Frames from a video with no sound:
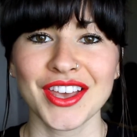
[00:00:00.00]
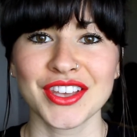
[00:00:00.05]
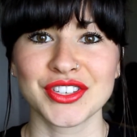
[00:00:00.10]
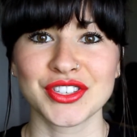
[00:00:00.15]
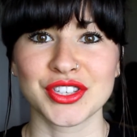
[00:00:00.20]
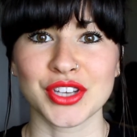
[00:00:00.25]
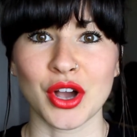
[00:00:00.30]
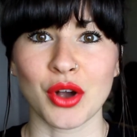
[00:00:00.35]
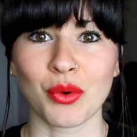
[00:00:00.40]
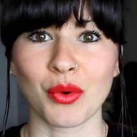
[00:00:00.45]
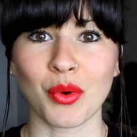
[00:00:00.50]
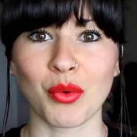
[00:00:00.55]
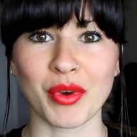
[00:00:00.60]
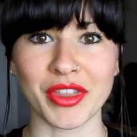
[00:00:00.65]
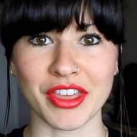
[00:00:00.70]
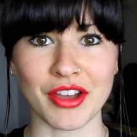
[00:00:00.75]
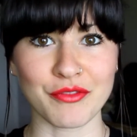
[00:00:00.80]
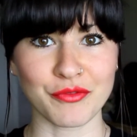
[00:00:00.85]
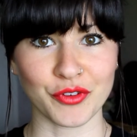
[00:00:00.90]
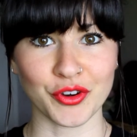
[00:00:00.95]
So
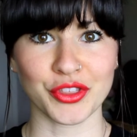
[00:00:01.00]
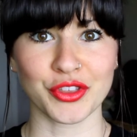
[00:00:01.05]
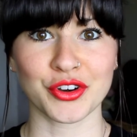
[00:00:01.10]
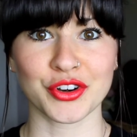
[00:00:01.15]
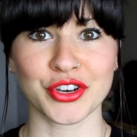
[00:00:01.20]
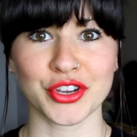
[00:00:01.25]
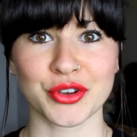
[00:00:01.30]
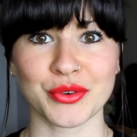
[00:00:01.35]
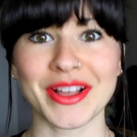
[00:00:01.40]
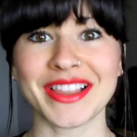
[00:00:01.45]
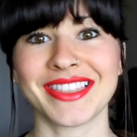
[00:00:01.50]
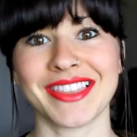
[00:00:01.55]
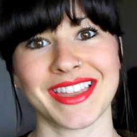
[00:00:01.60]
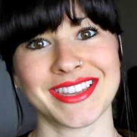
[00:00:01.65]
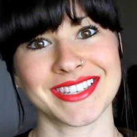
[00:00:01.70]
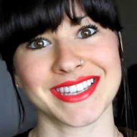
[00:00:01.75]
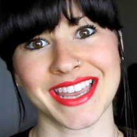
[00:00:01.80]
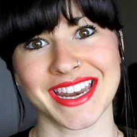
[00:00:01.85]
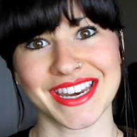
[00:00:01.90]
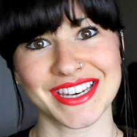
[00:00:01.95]
without further ado,
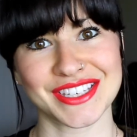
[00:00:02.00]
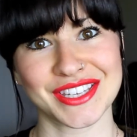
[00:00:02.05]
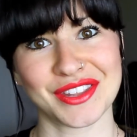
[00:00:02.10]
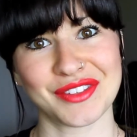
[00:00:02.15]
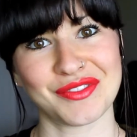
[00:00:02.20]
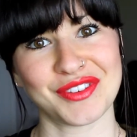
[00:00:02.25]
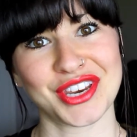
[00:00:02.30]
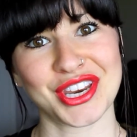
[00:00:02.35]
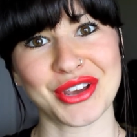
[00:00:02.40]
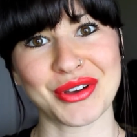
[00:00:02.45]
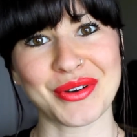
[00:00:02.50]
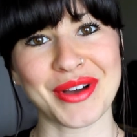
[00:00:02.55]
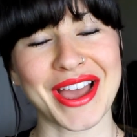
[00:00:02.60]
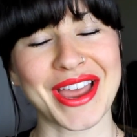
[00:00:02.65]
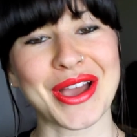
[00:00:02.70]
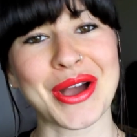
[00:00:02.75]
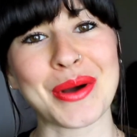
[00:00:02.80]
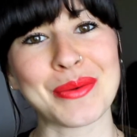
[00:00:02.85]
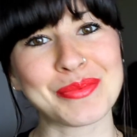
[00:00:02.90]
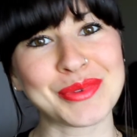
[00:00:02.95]
let's get into the video.
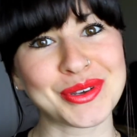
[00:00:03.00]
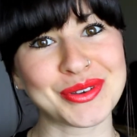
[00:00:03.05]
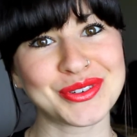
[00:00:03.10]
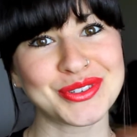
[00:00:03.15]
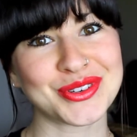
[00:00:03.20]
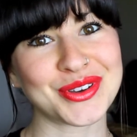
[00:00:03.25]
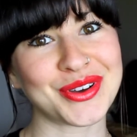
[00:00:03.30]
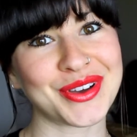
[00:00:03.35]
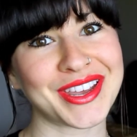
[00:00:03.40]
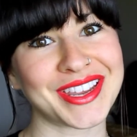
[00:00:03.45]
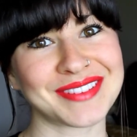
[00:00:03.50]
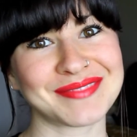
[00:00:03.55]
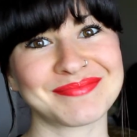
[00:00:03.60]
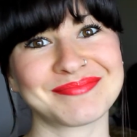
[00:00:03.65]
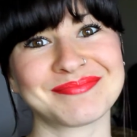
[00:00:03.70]
I hope you enjoy